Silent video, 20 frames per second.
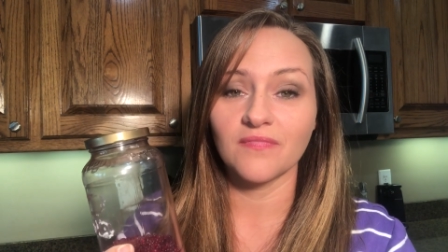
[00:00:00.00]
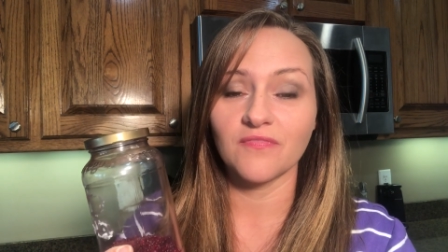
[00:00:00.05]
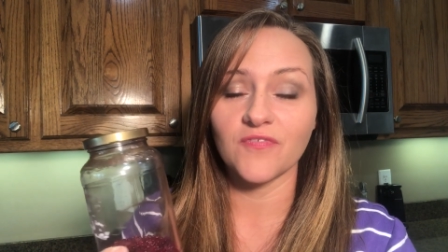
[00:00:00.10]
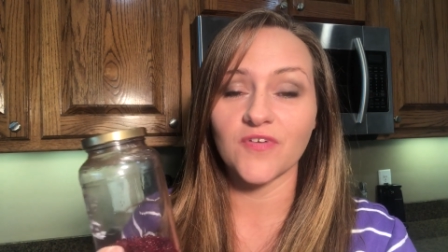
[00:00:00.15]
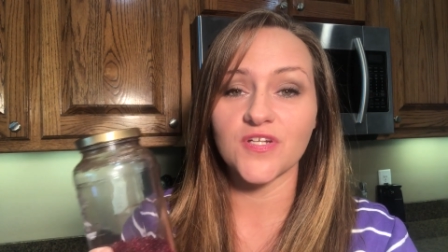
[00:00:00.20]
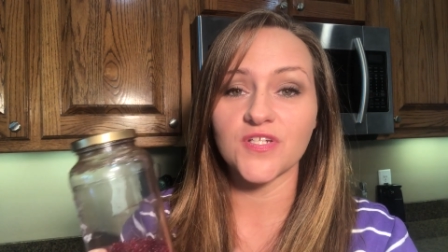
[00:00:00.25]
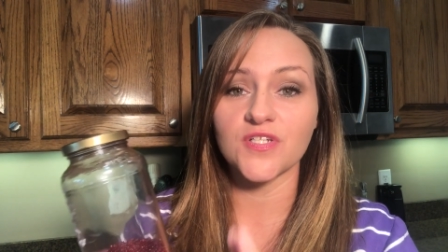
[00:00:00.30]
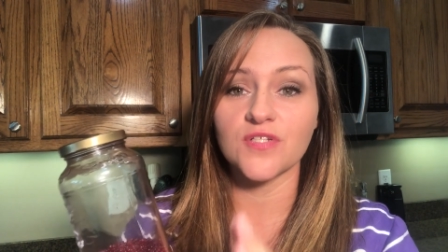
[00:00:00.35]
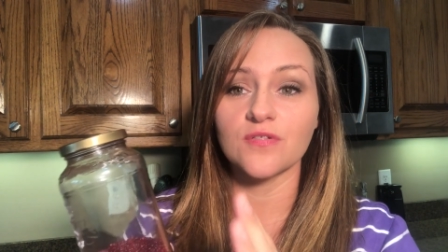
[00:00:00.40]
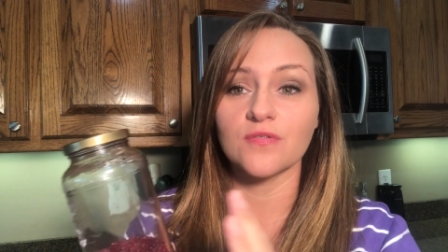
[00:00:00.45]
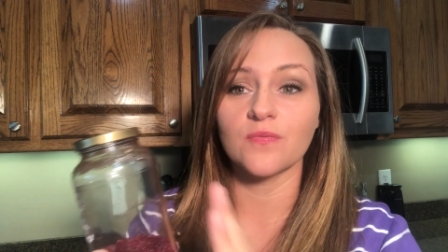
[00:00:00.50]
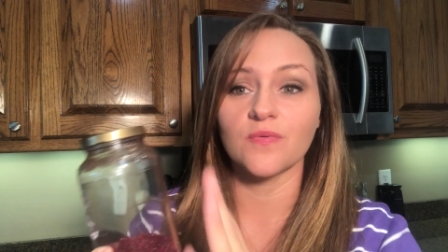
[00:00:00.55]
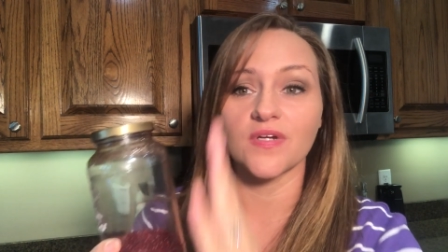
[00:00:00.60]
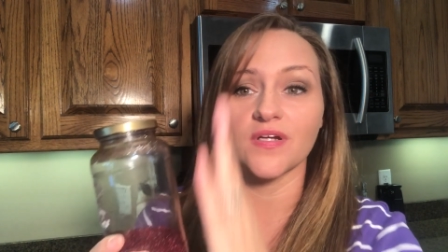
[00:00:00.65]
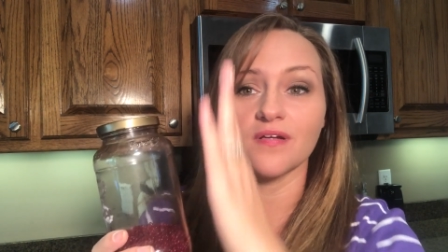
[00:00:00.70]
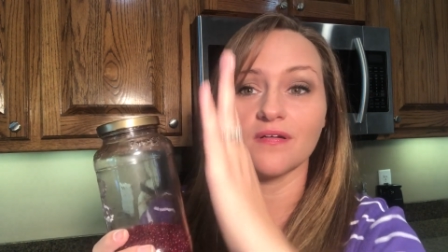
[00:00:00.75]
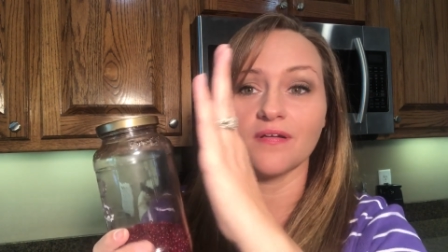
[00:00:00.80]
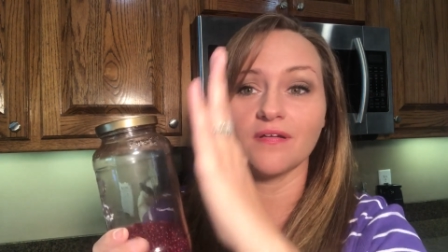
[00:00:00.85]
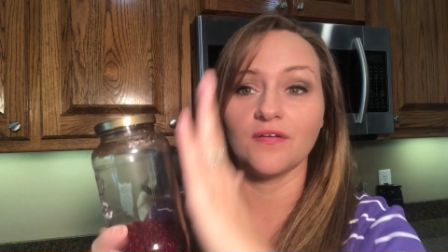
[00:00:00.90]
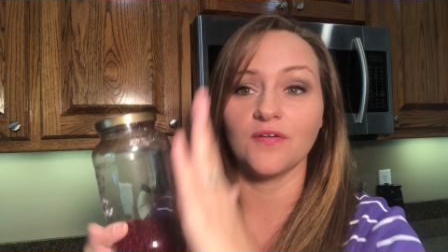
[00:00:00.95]
freshener,
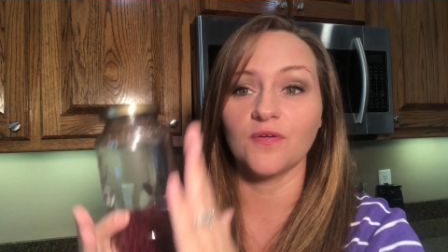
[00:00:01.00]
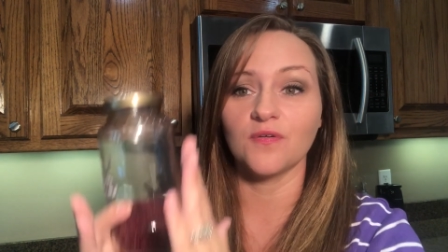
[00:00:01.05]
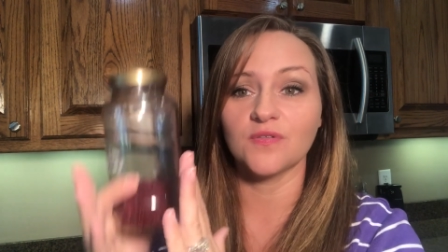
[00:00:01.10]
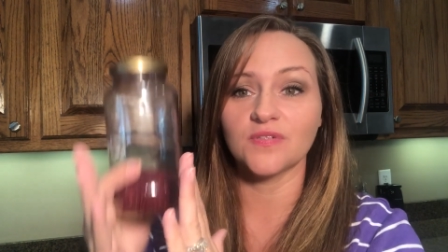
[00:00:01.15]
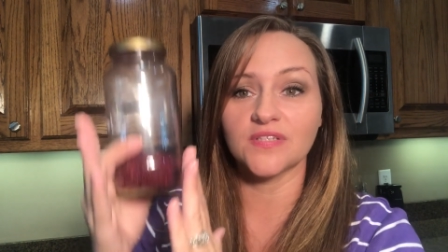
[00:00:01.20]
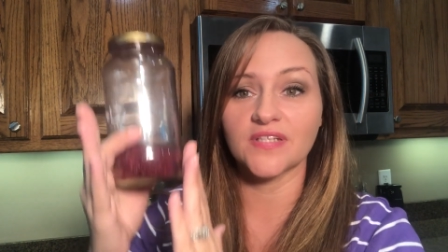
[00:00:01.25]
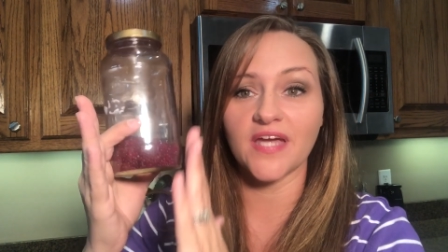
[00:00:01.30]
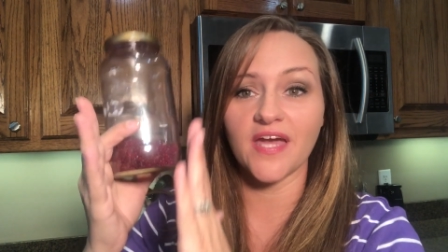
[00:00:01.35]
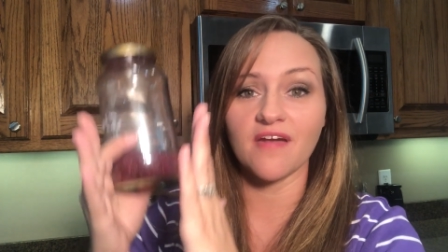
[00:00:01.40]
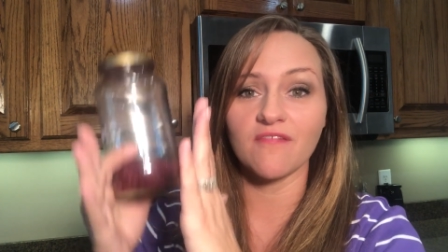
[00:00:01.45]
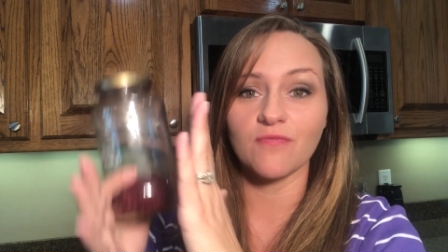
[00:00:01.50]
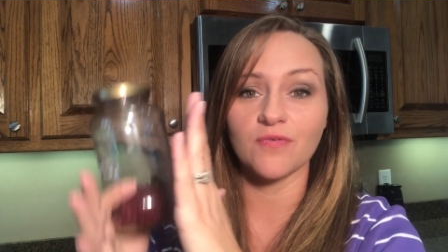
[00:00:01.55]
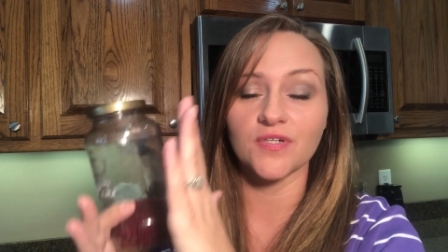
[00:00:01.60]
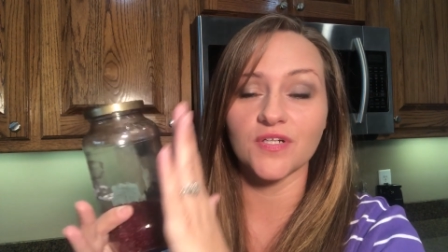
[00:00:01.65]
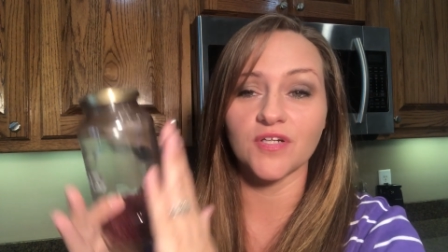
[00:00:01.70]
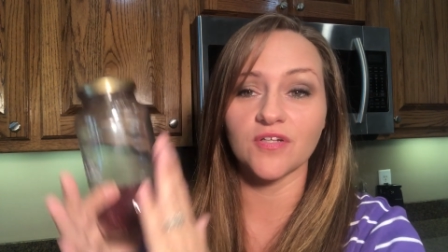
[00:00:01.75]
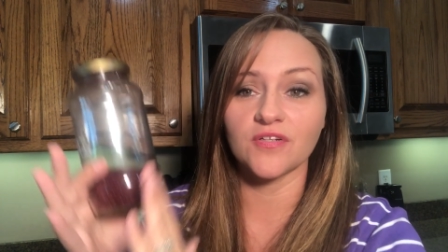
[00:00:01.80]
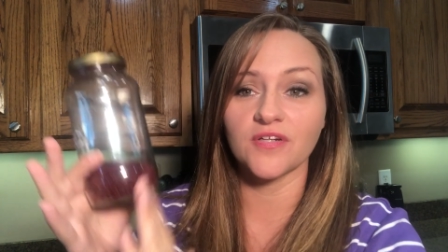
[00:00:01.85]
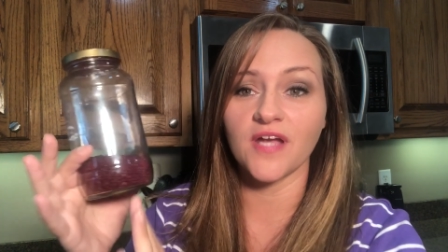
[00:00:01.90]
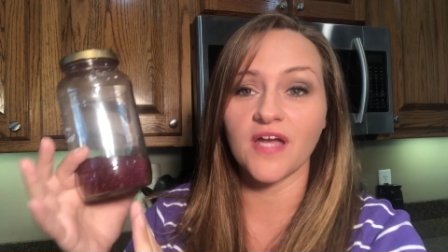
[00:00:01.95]
where you know it's half
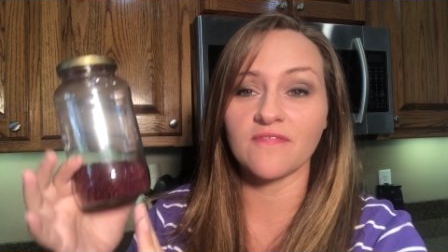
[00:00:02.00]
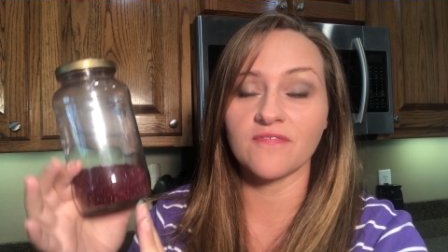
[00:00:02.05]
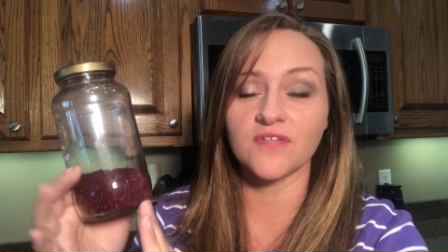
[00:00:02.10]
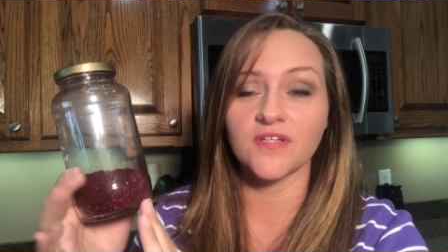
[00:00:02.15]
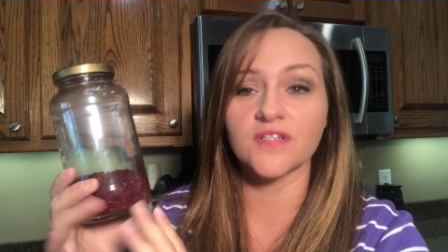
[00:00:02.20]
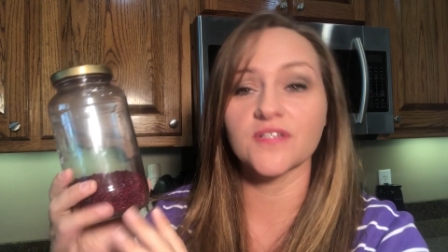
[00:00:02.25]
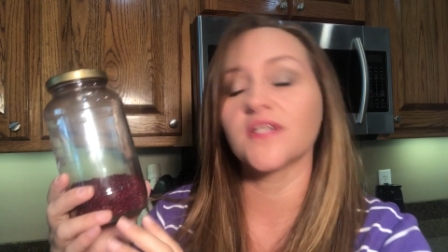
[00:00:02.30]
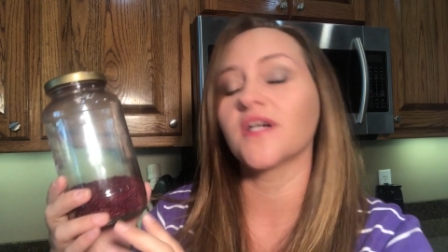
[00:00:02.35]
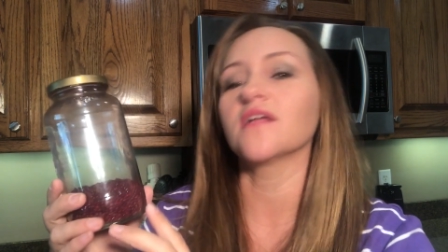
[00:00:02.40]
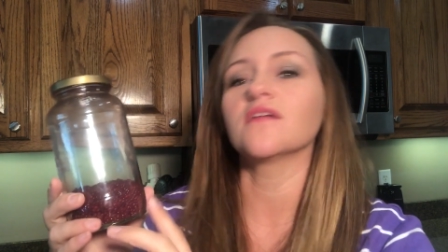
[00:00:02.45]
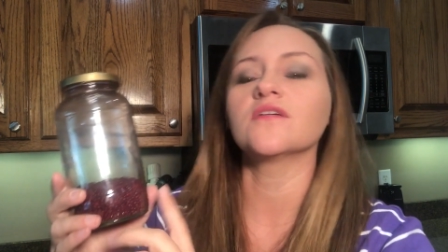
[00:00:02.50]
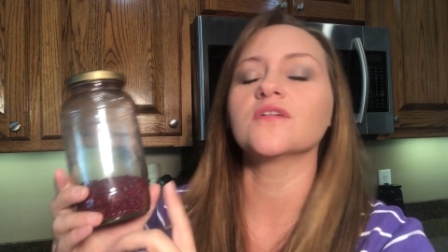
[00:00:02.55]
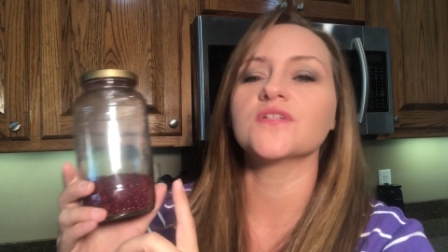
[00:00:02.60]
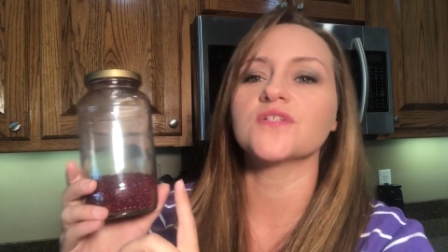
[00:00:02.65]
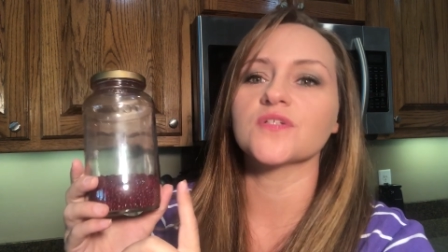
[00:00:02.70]
one color and half another color.